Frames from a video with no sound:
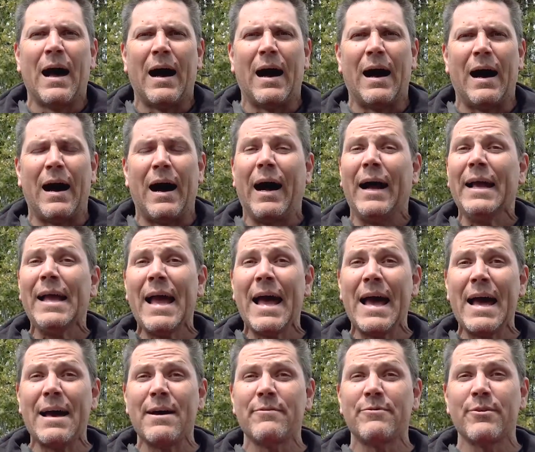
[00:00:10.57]
I
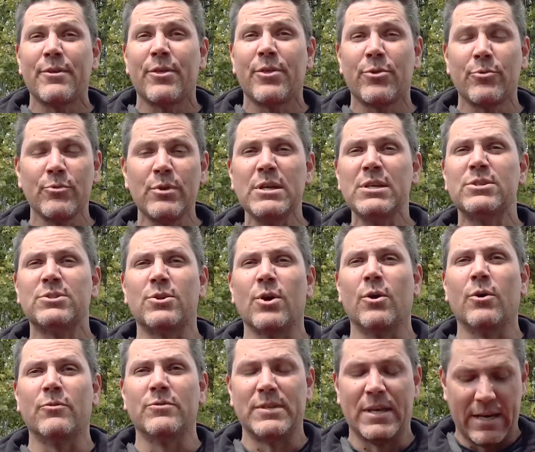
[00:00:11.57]
have 3
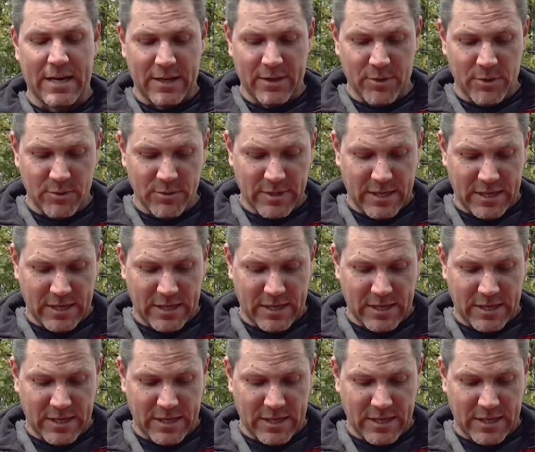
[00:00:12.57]
stoves that I use